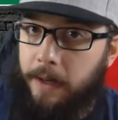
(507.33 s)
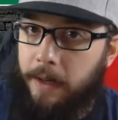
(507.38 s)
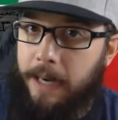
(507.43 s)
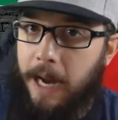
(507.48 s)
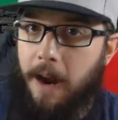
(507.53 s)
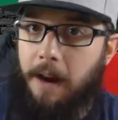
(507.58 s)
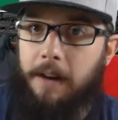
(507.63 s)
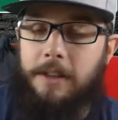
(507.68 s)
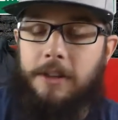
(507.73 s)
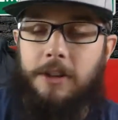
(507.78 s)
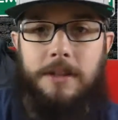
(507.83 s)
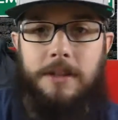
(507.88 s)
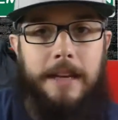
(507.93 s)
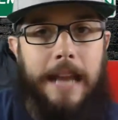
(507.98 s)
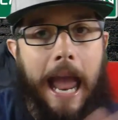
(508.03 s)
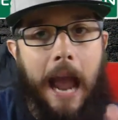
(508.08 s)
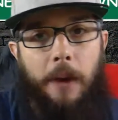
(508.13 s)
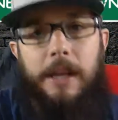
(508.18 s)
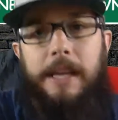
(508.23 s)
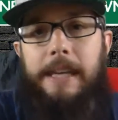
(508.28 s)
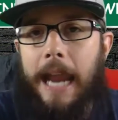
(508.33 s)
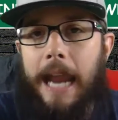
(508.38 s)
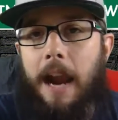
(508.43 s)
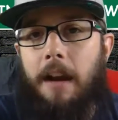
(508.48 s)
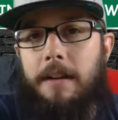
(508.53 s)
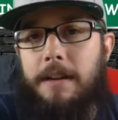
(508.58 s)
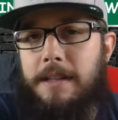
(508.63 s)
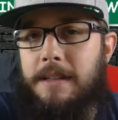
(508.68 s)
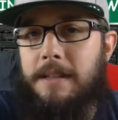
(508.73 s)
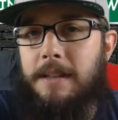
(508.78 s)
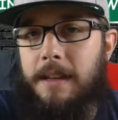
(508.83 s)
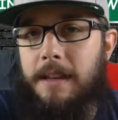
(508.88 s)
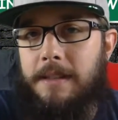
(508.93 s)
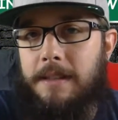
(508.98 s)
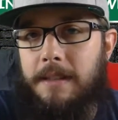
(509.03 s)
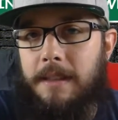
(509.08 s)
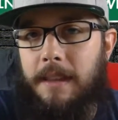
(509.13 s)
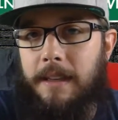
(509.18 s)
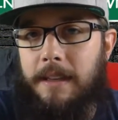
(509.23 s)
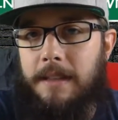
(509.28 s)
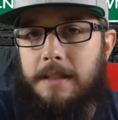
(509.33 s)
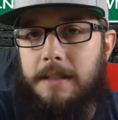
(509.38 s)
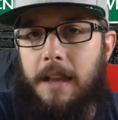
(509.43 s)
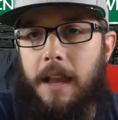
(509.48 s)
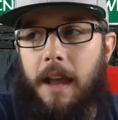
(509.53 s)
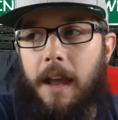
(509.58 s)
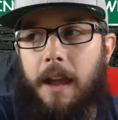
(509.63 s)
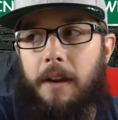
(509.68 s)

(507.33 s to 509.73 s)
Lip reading: characters and how he carries and does things